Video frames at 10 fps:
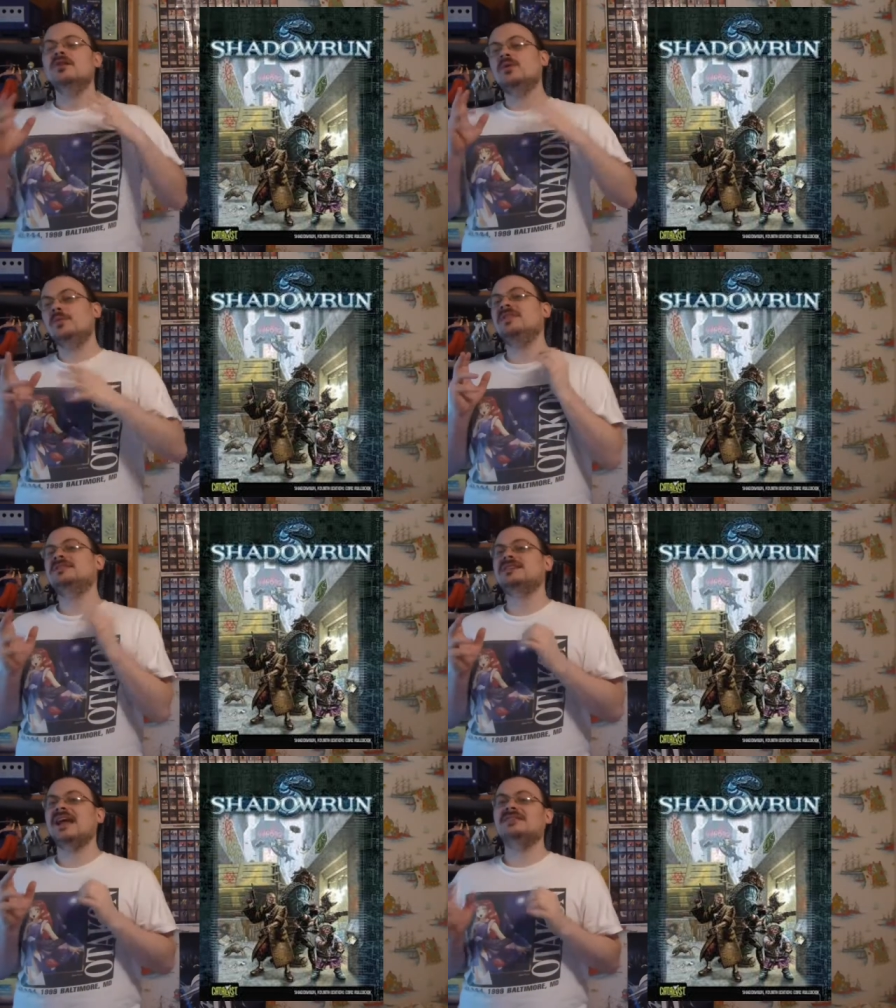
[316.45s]
Though in
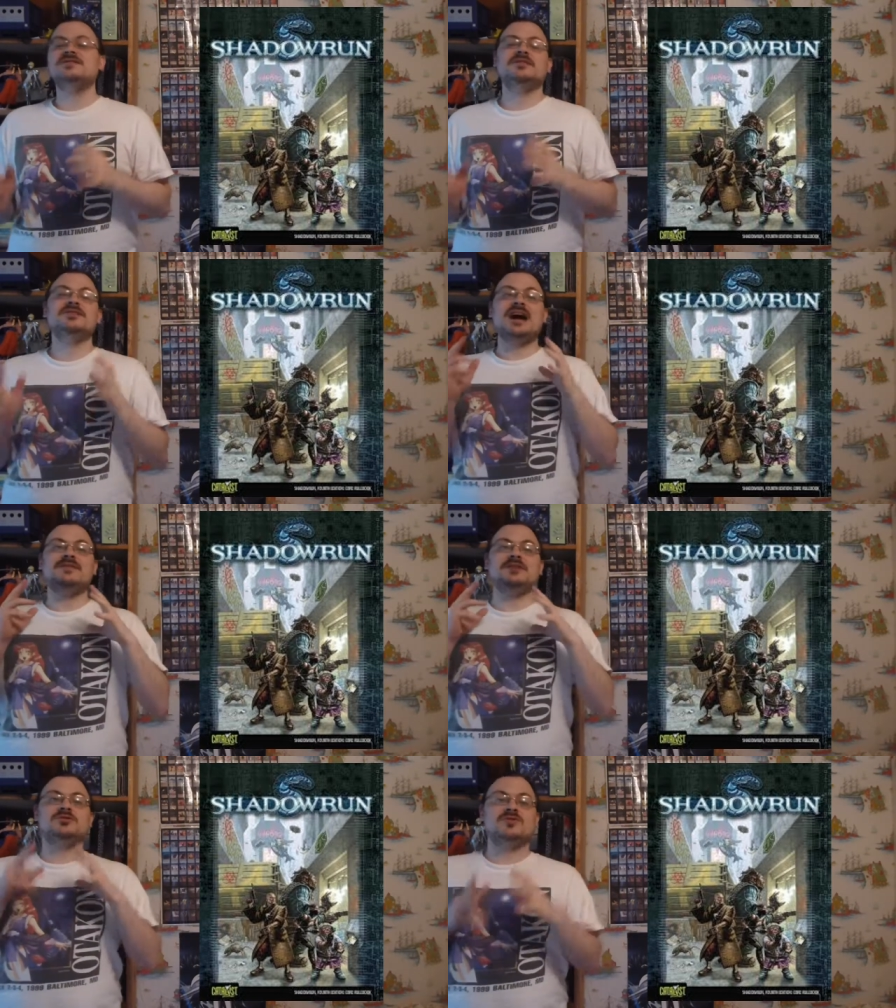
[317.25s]
this case, they're
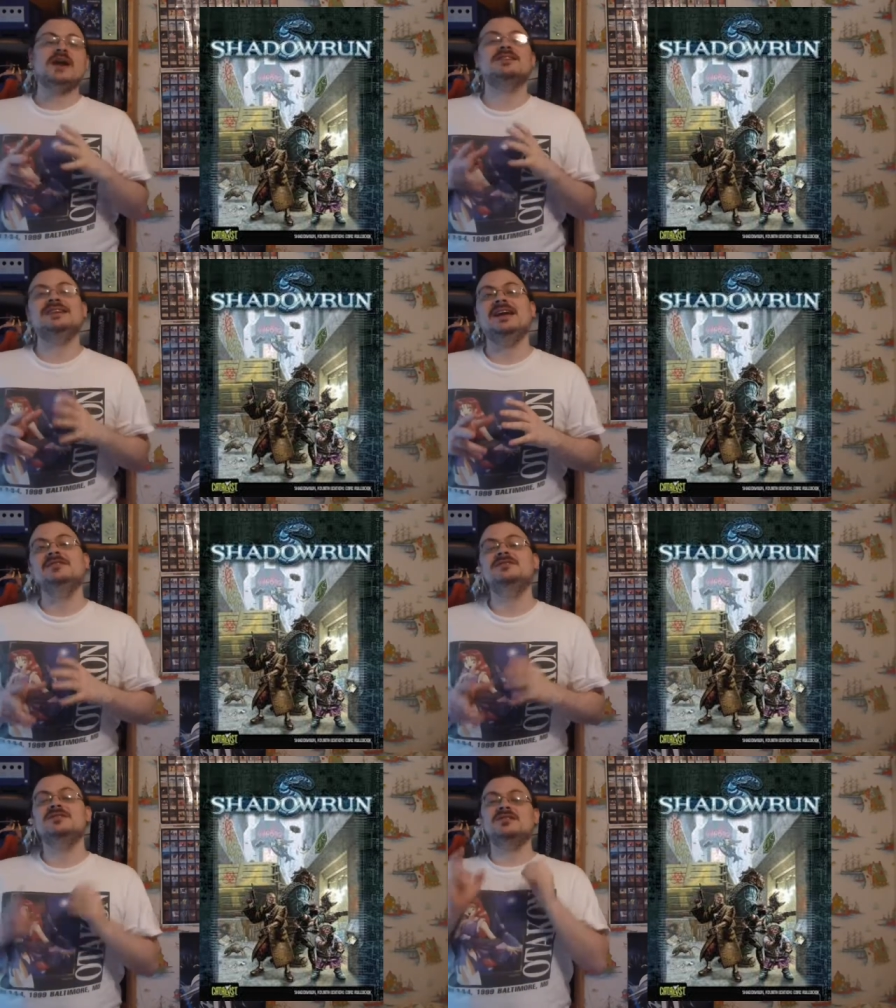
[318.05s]
diving directly
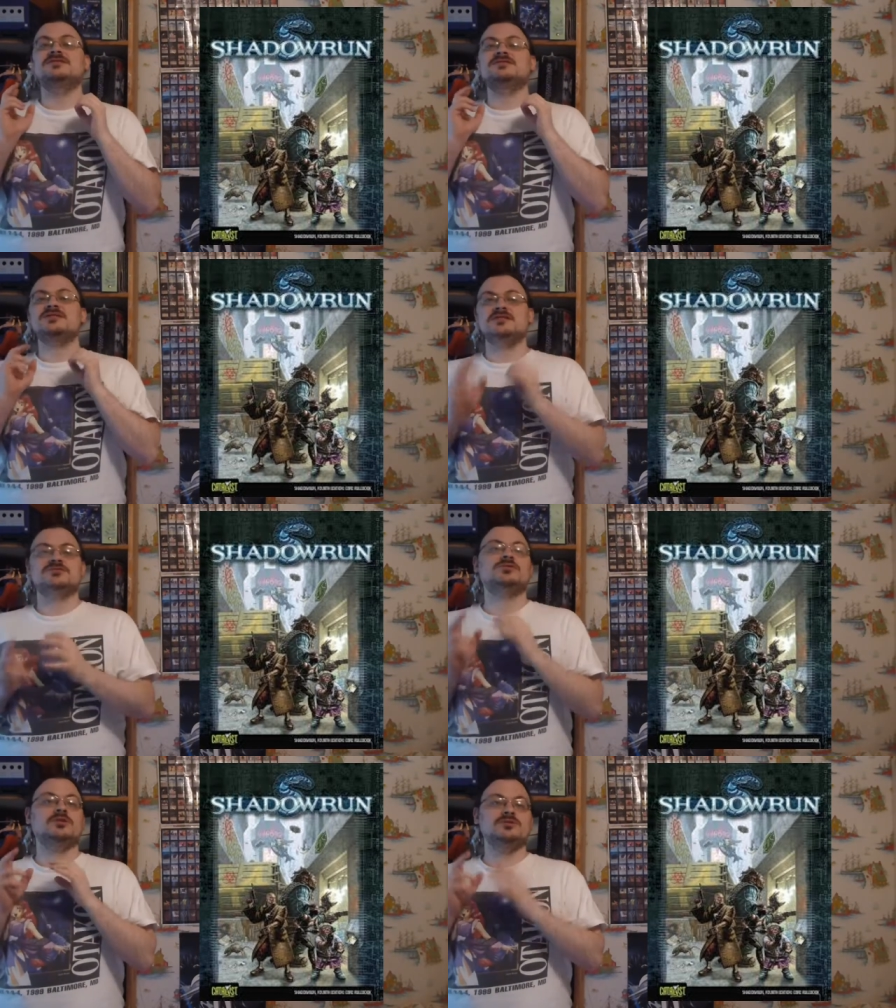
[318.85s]
into this
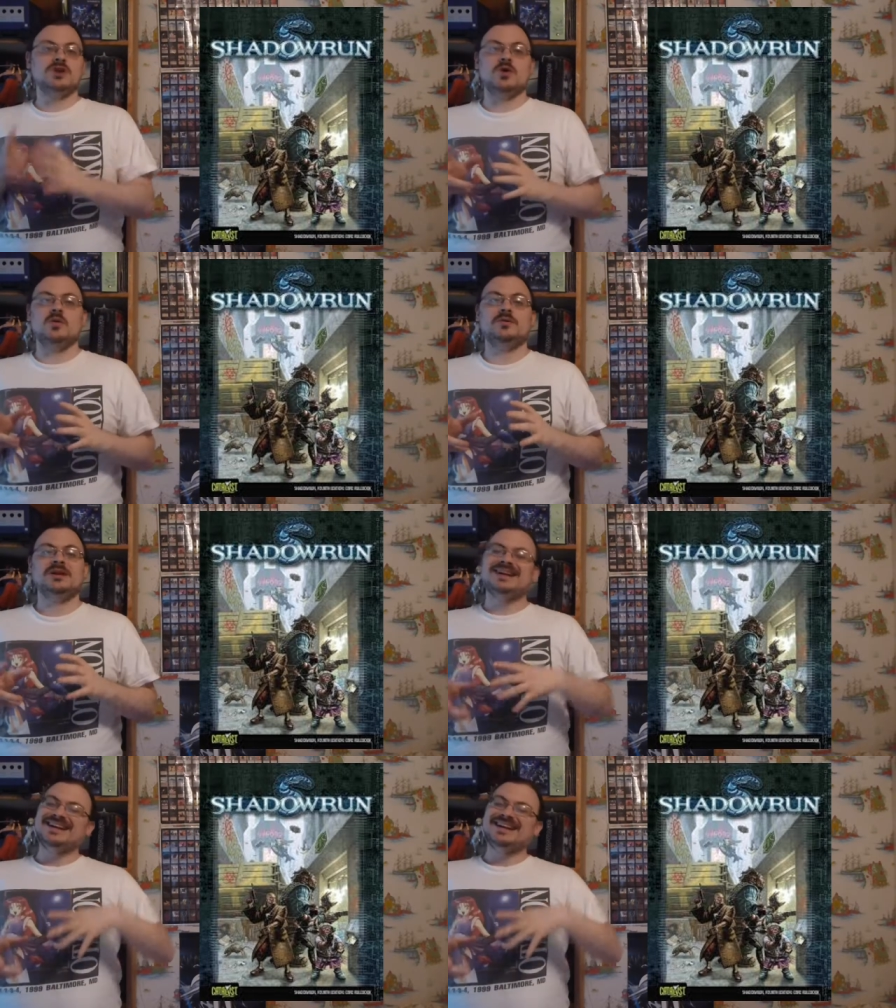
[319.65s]
central node.